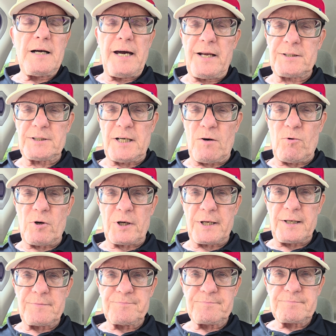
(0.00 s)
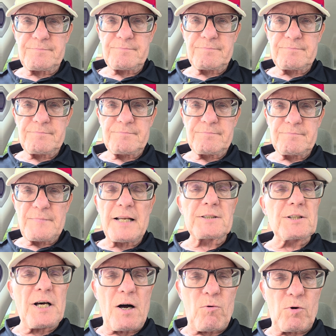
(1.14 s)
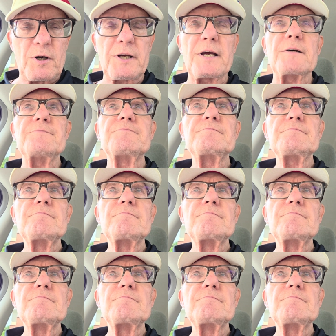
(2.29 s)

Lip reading: And it's not working. It's not working.